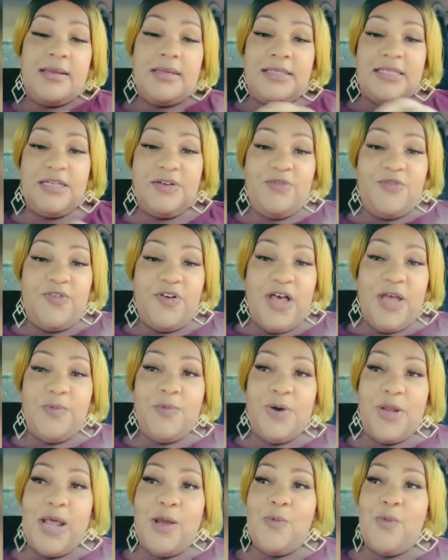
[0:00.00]
Didn't
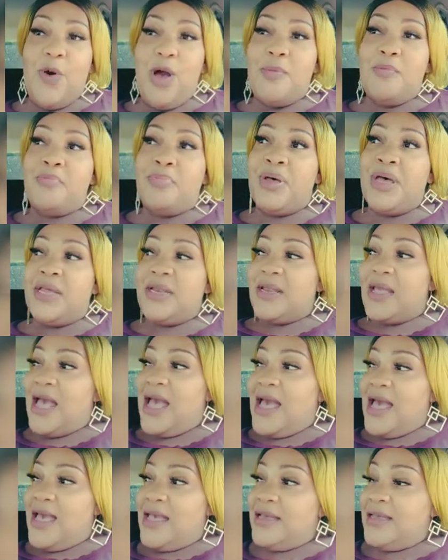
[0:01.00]
find what I want, but
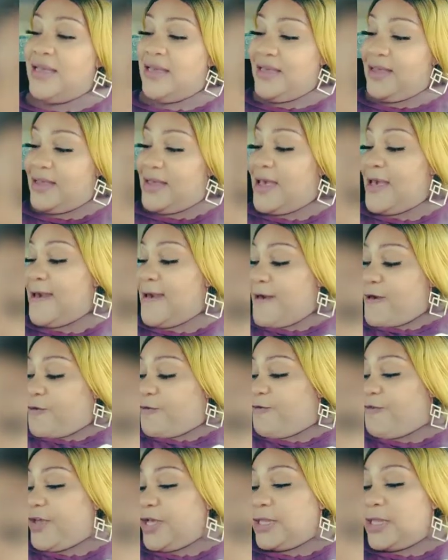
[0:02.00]
I
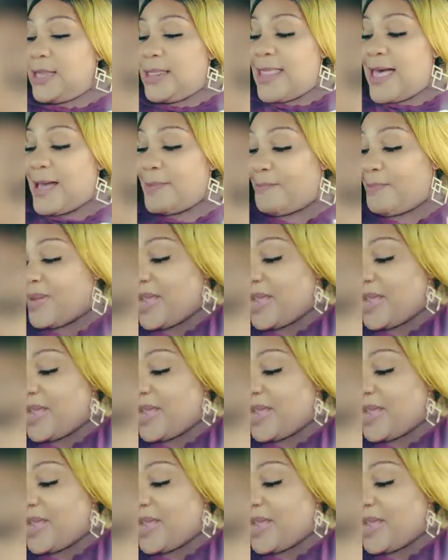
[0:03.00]
feel a lot